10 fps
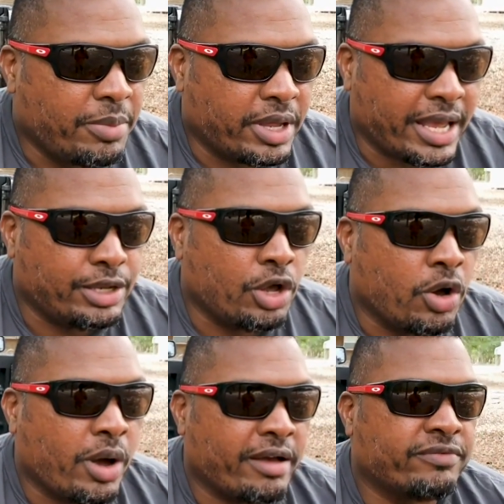but I
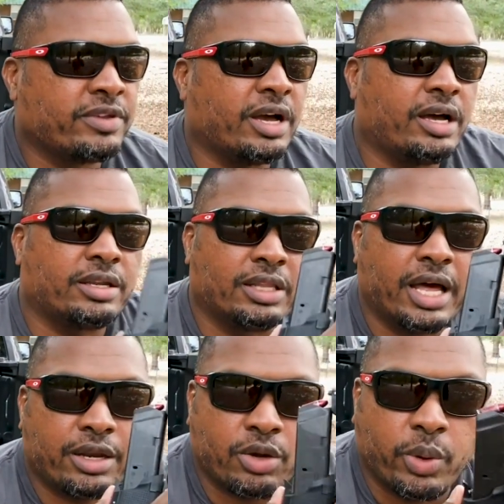know I've gotten a
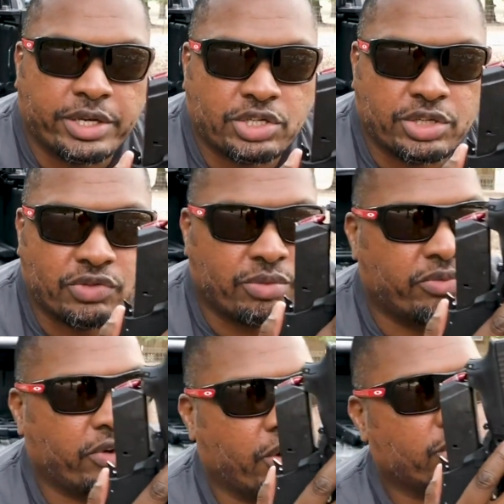lot of questions from
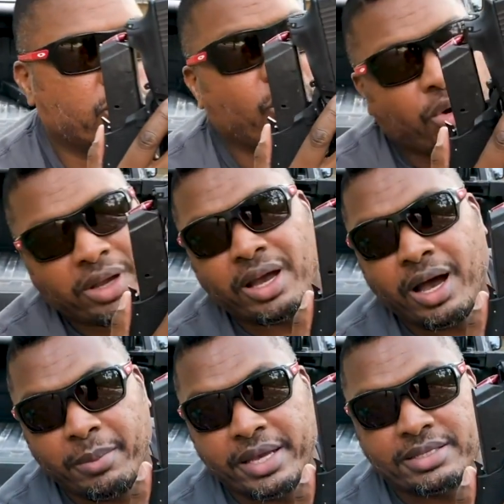folks, or
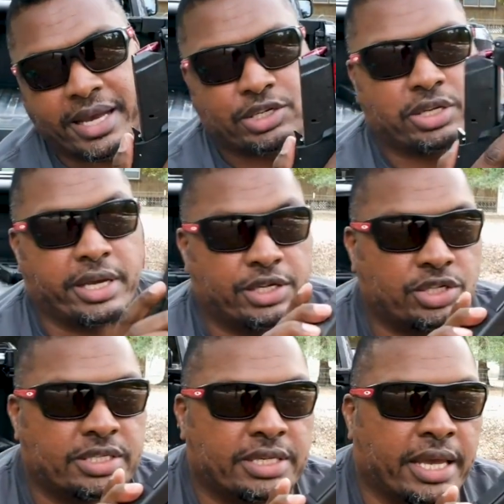comments actually I
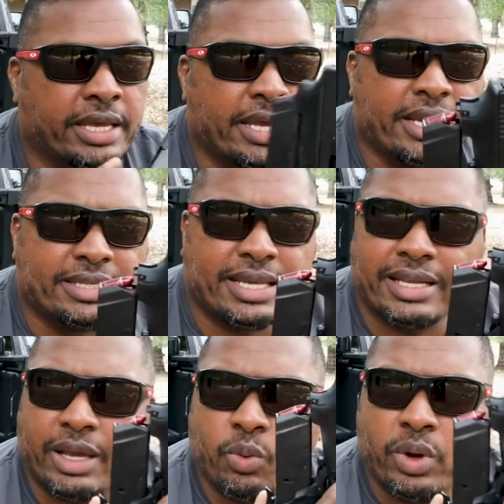should say,
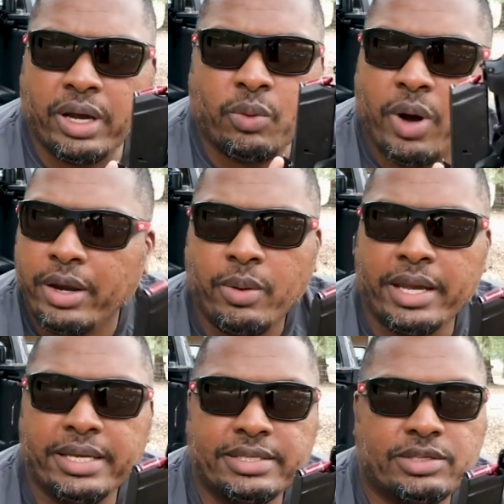saying like, why do
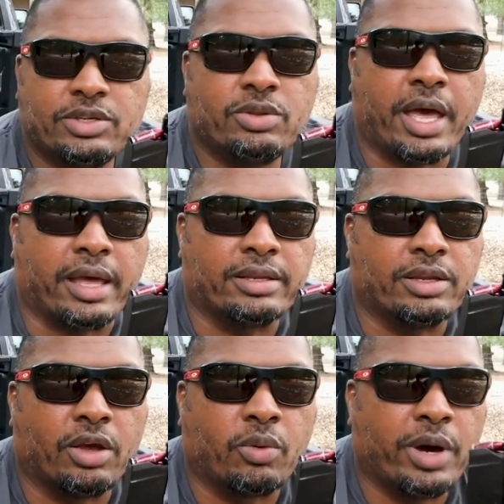I need to do that?
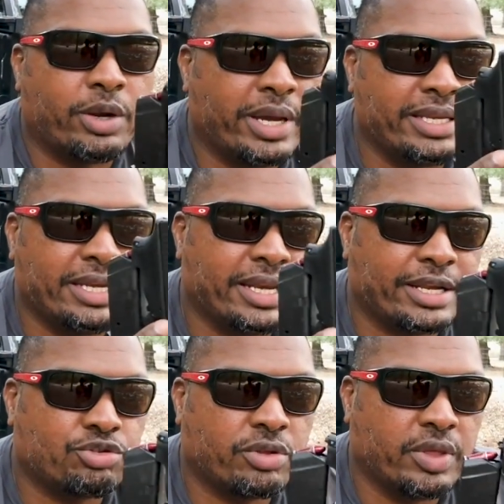You know, why do I need an
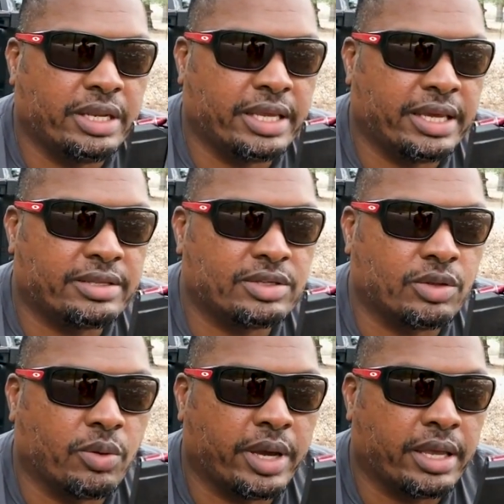extra thing that gets
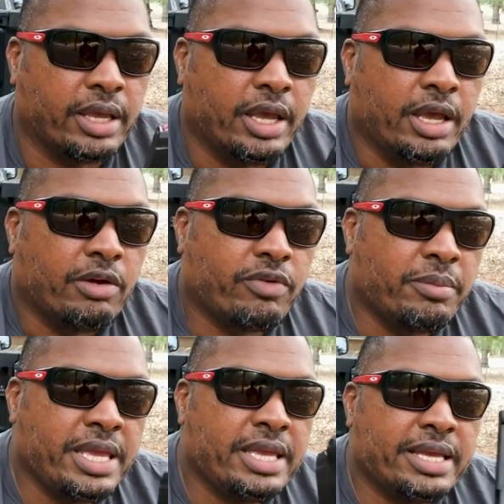in the way? For
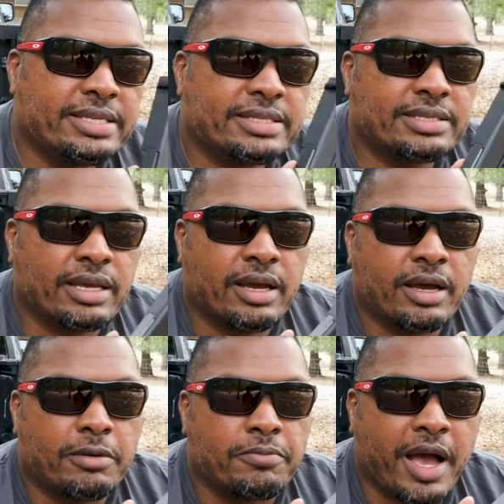me, it's,
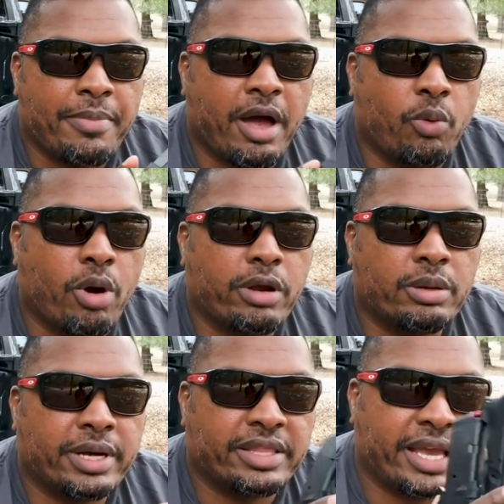I'm not worried
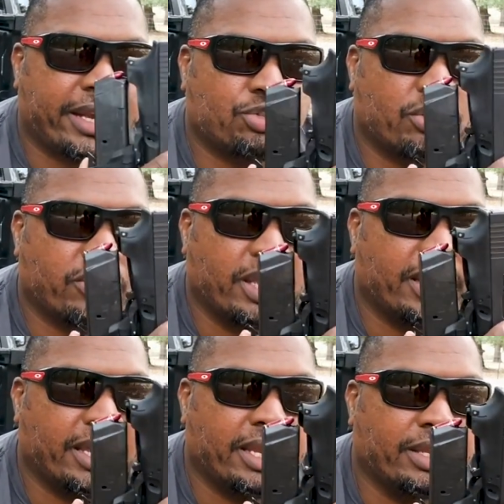about that extra thing
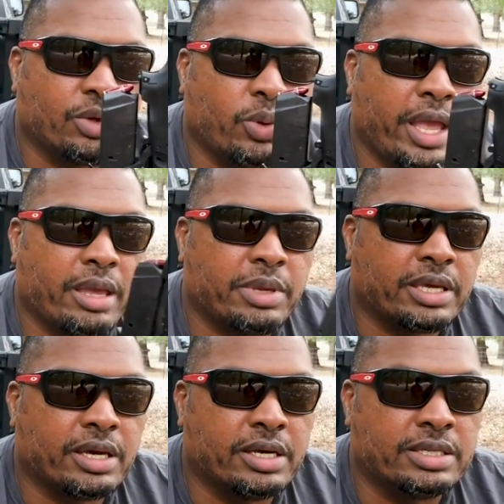getting in the way,
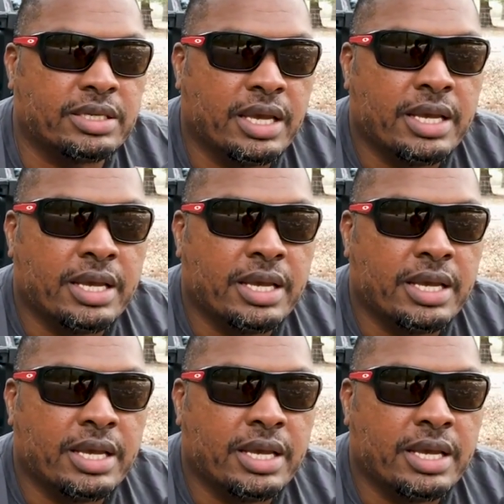because